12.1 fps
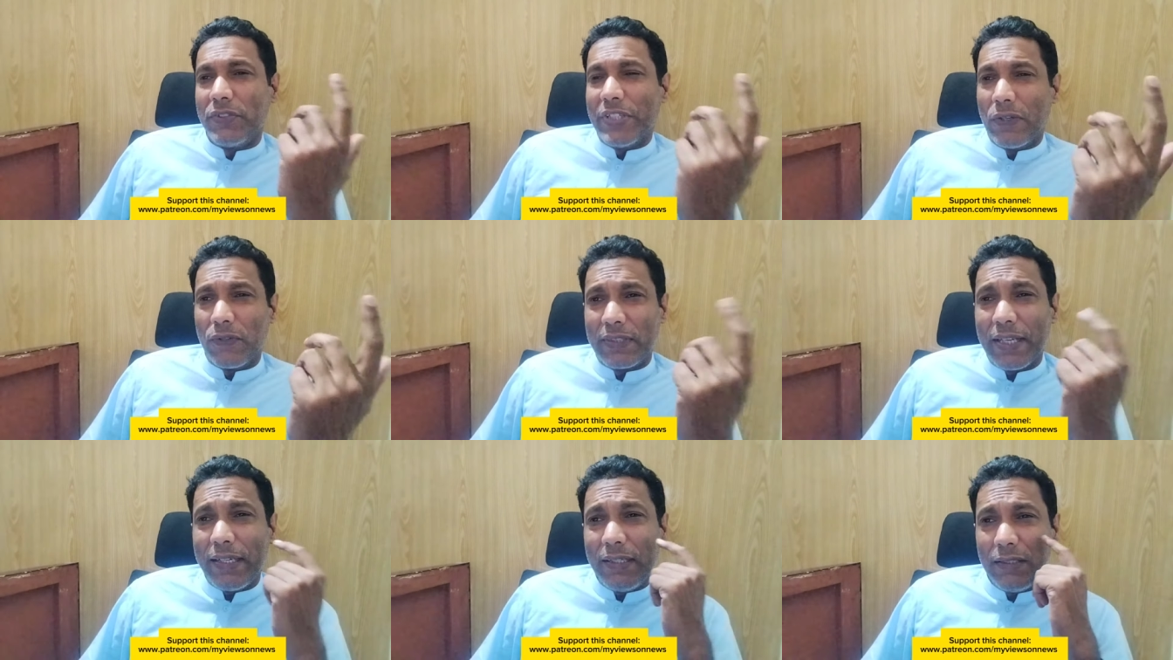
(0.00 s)

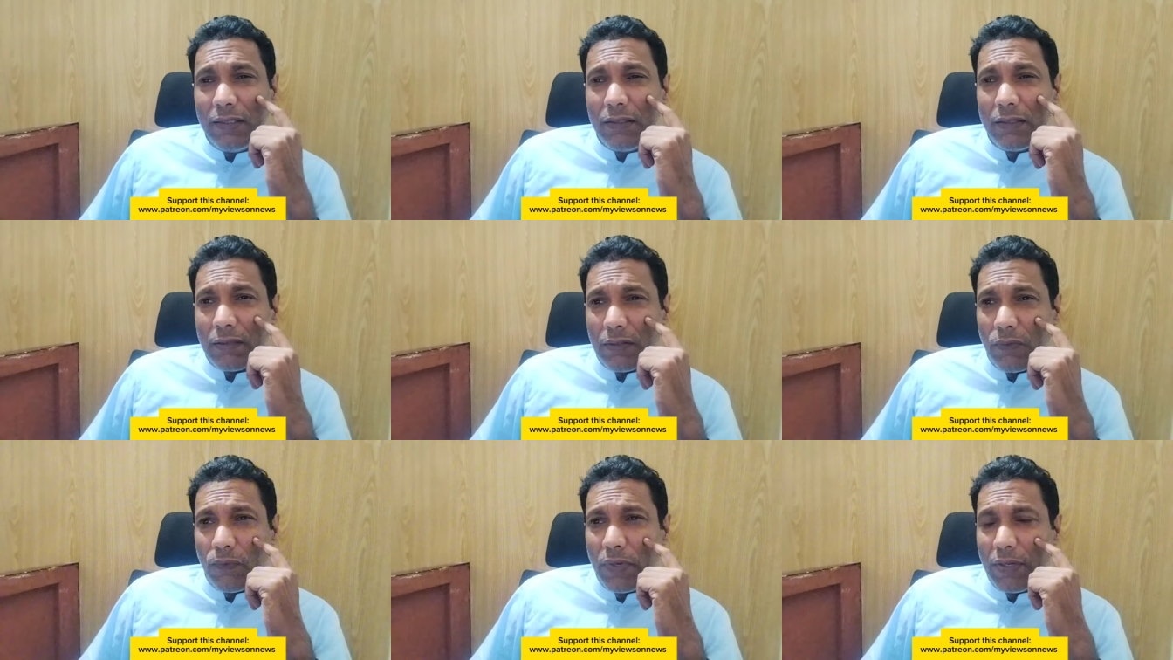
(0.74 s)
genocide,
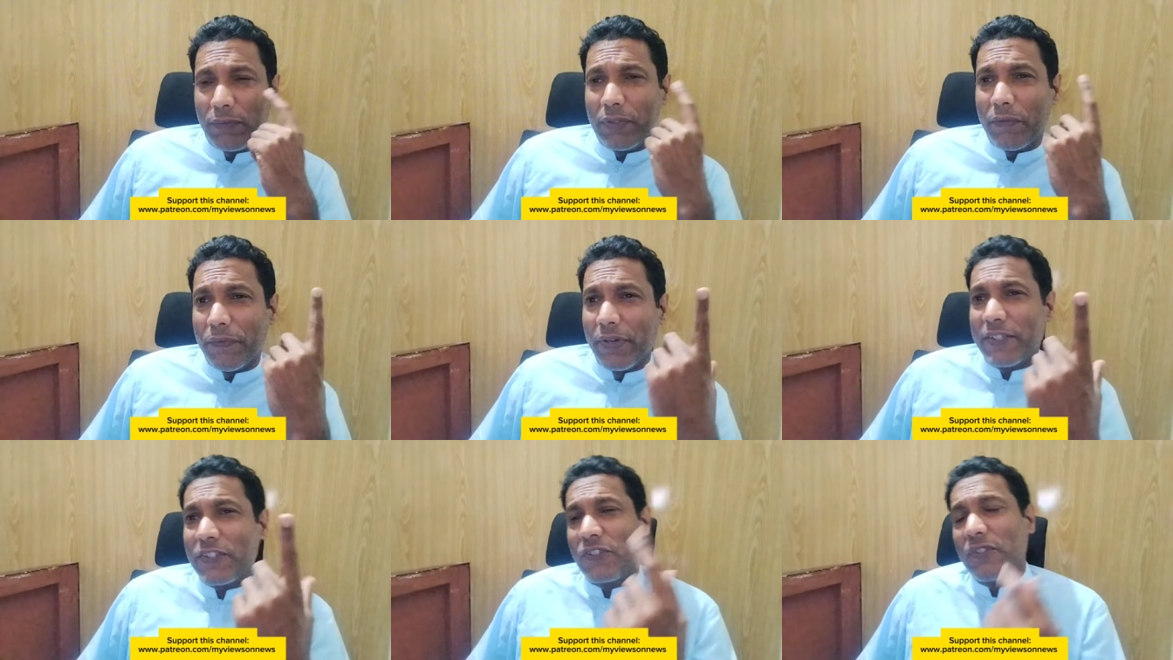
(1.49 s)
uh, one of the
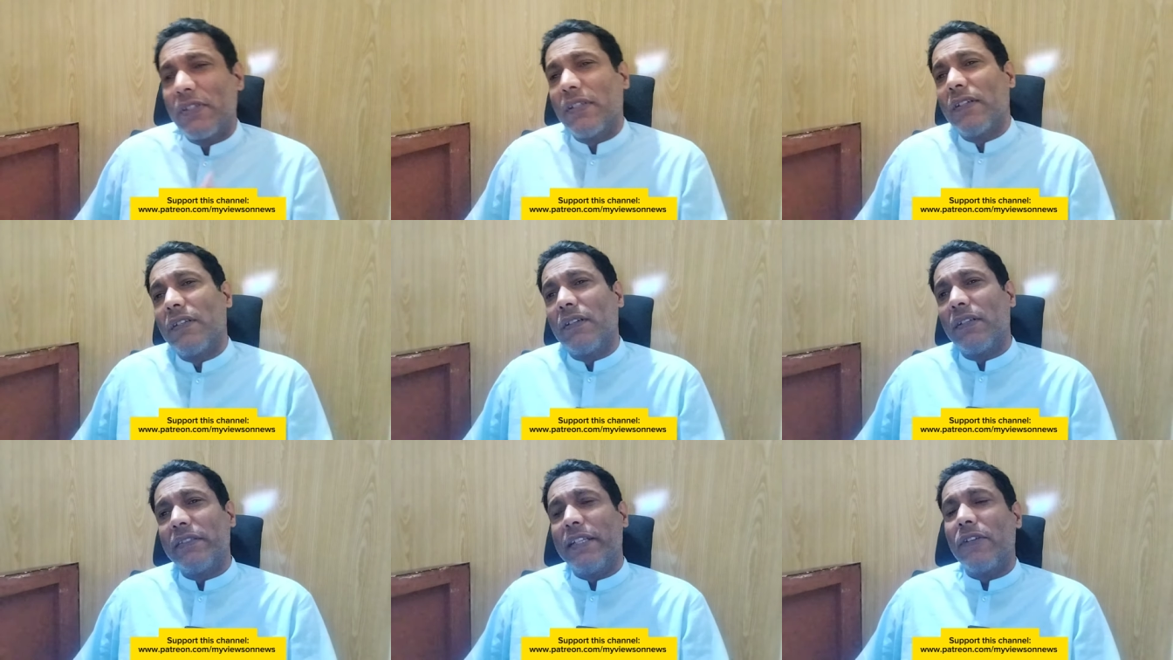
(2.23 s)
worst
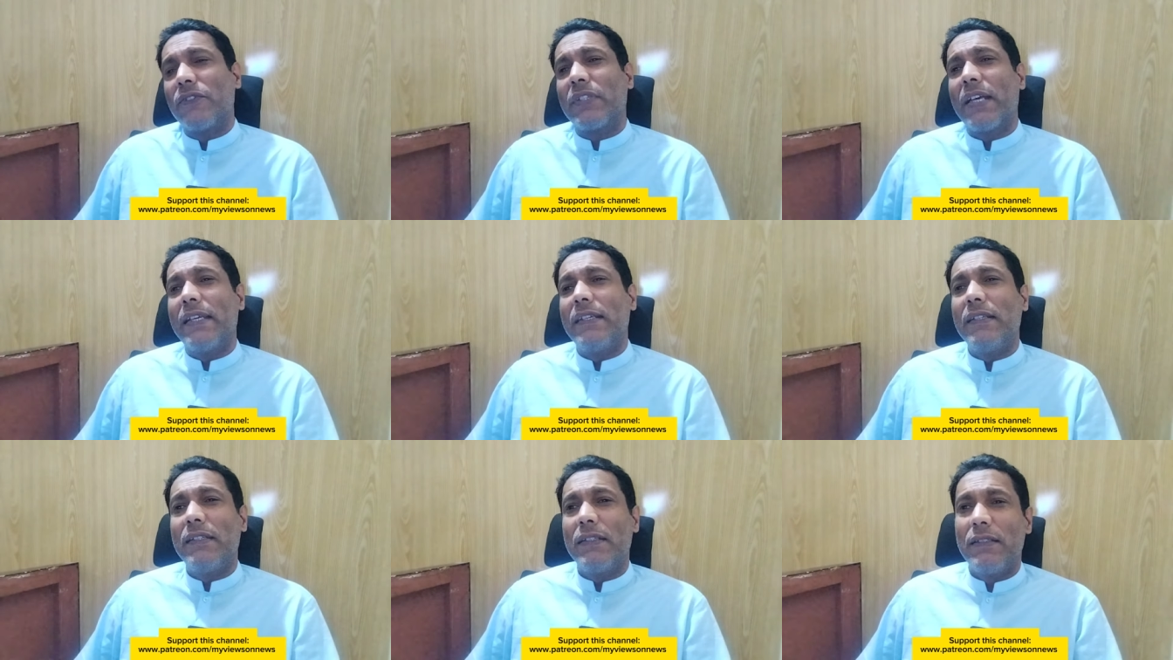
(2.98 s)
uh,
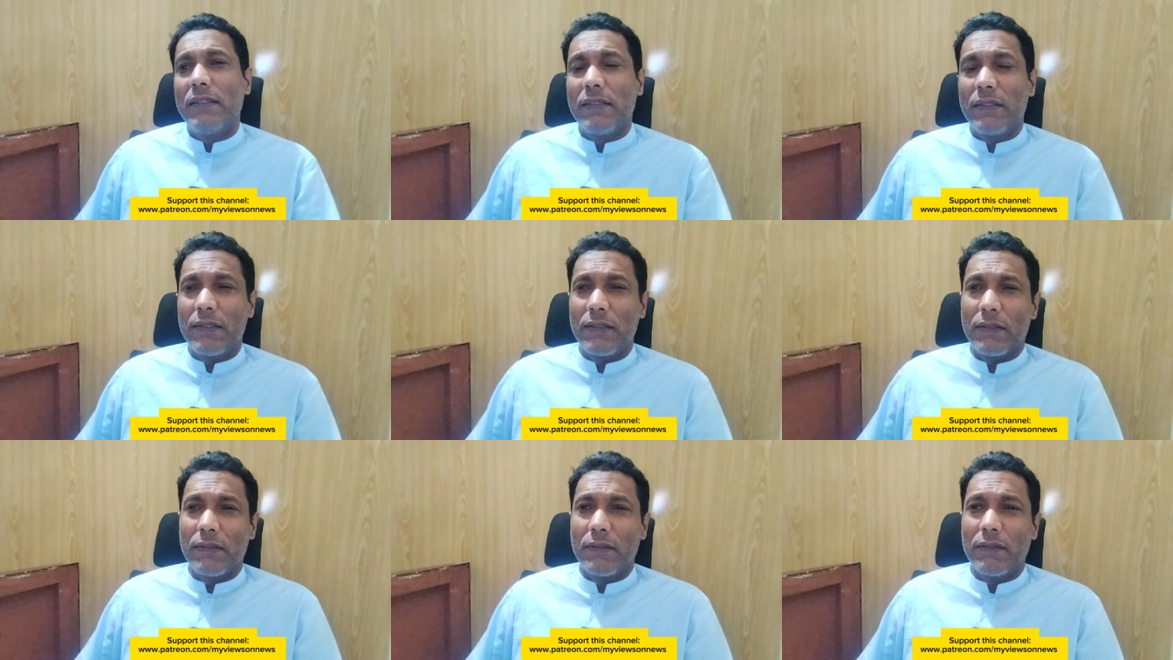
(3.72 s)
genocide
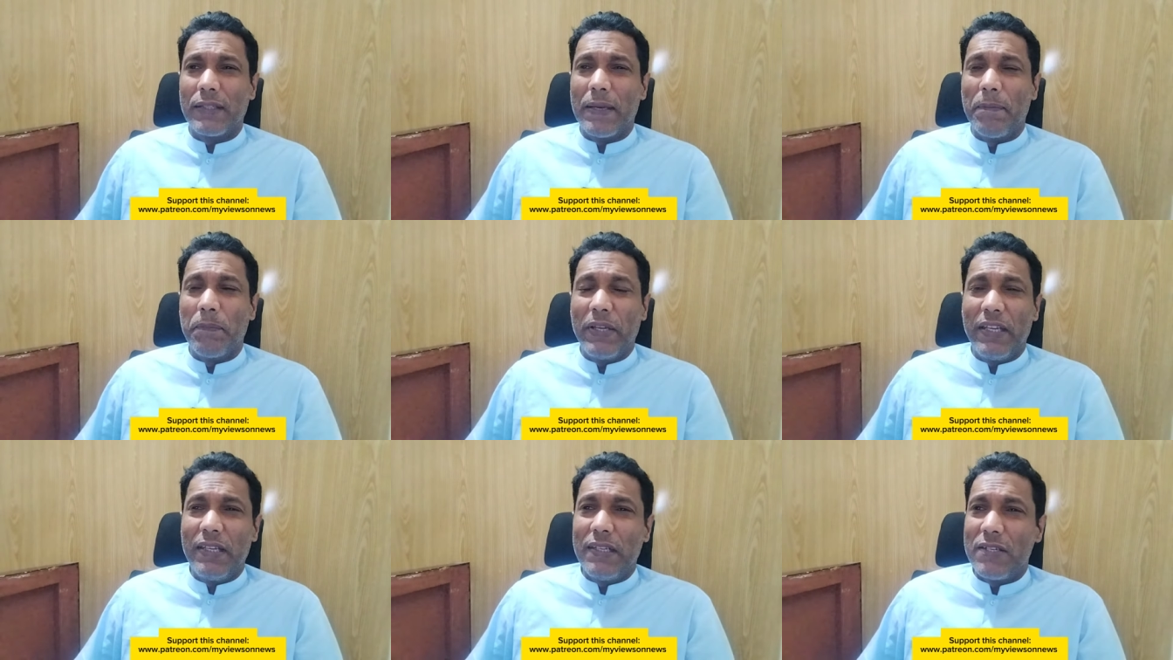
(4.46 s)
uh,
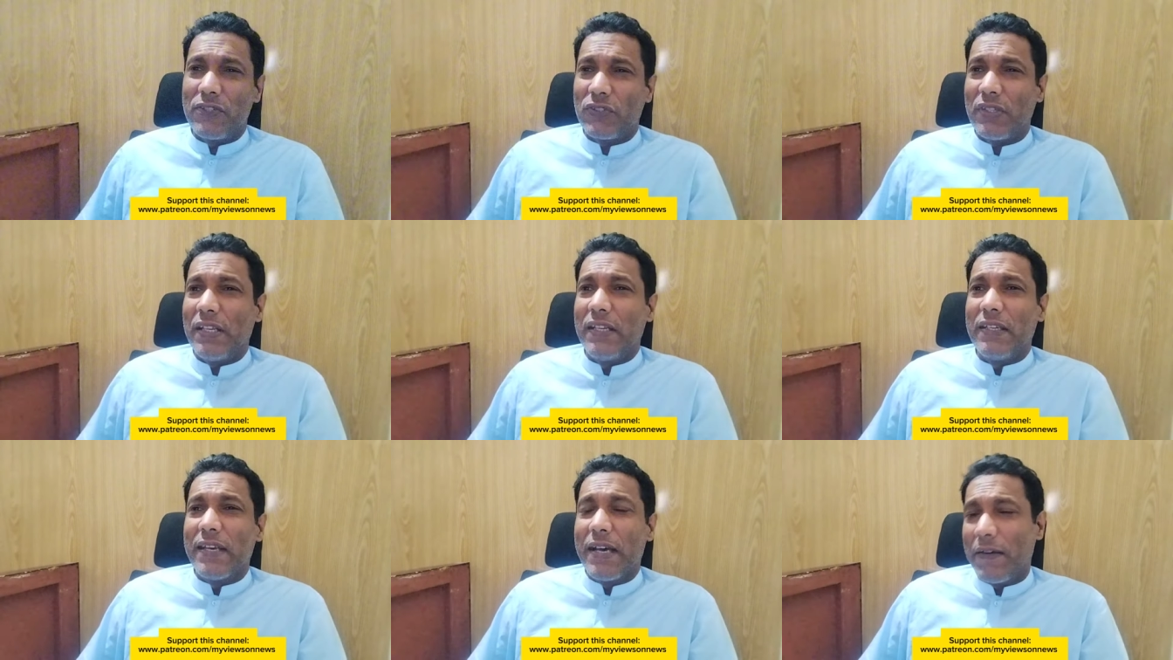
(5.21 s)
campaigns
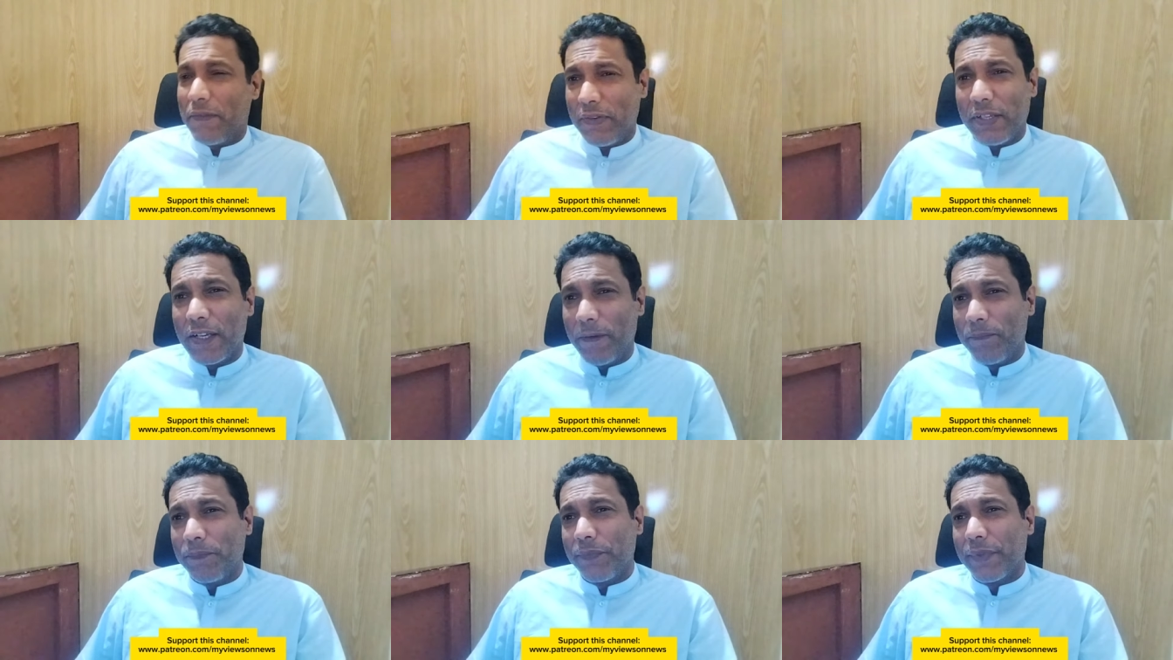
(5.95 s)
in Africa.
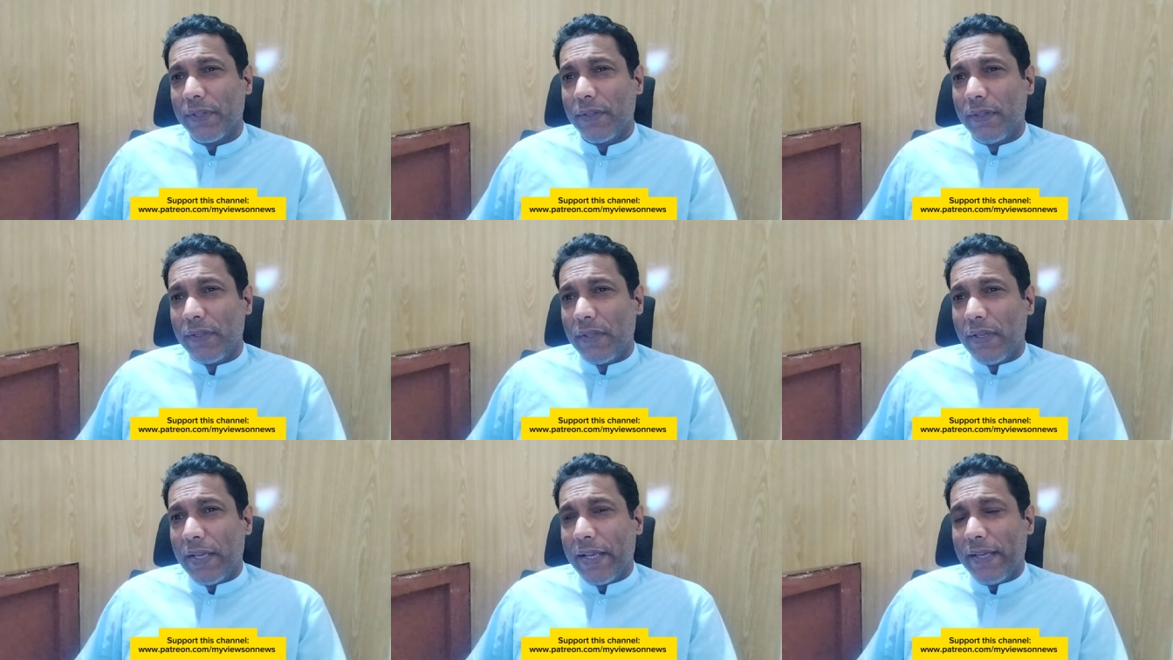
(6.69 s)

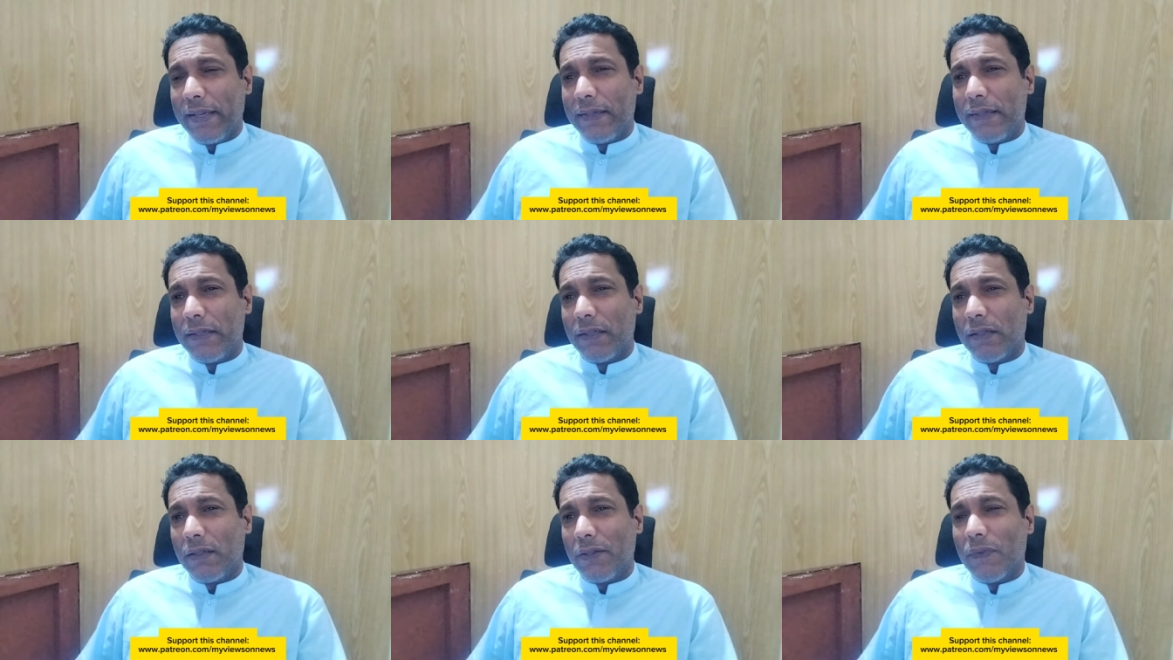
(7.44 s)
And
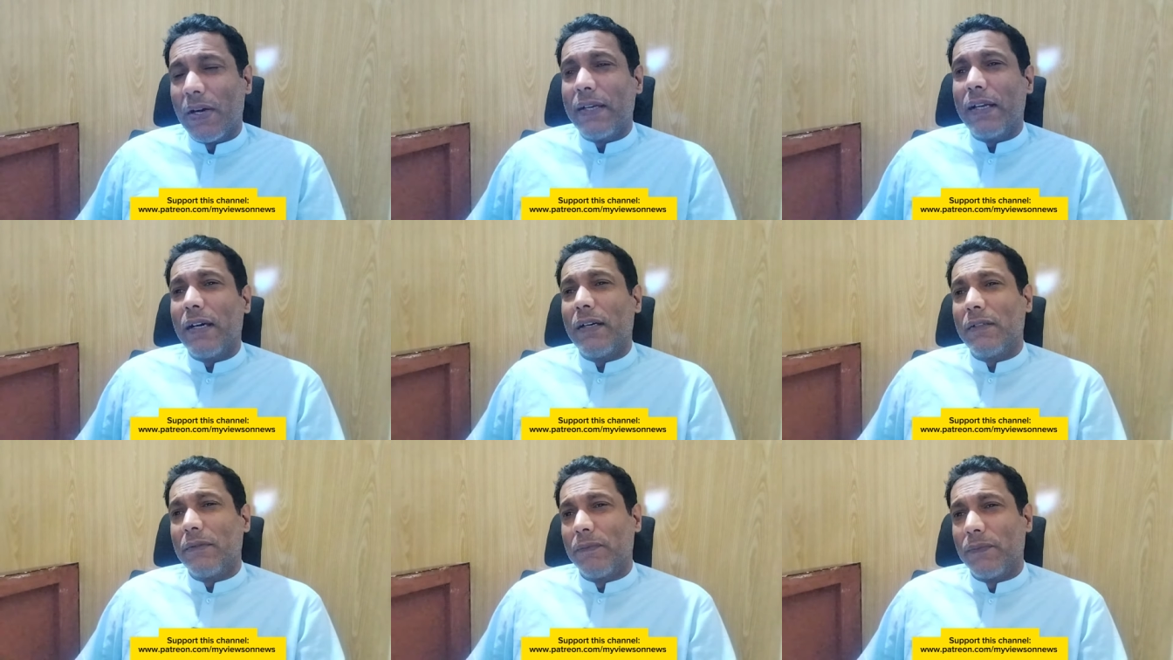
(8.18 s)
uh,
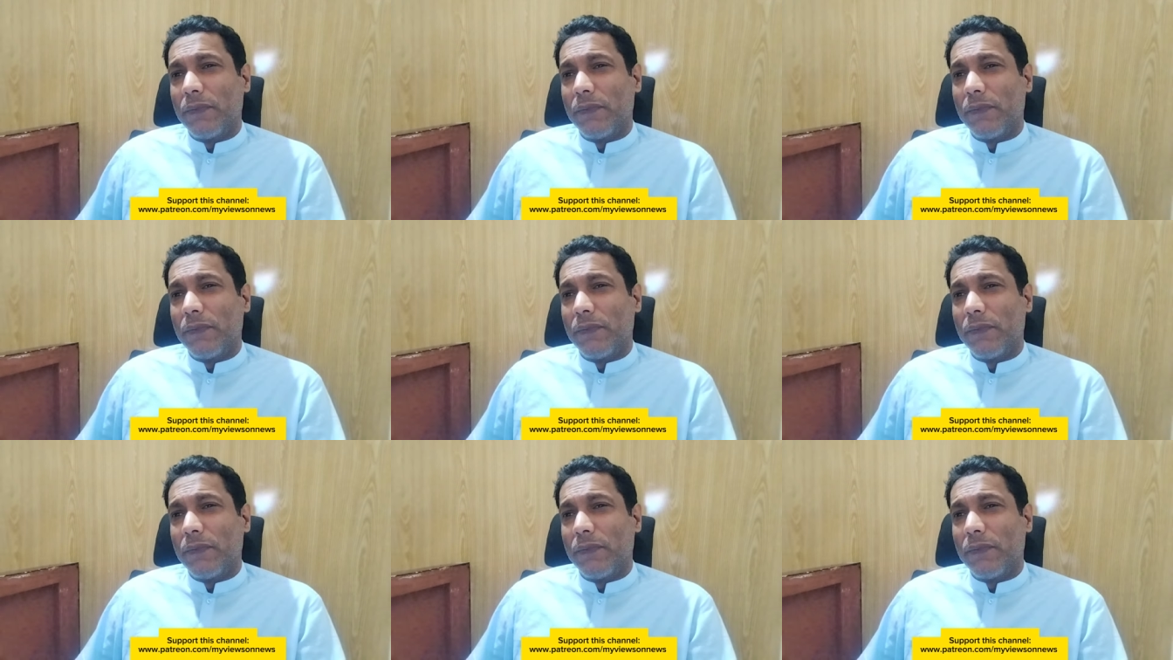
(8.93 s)
Rwanda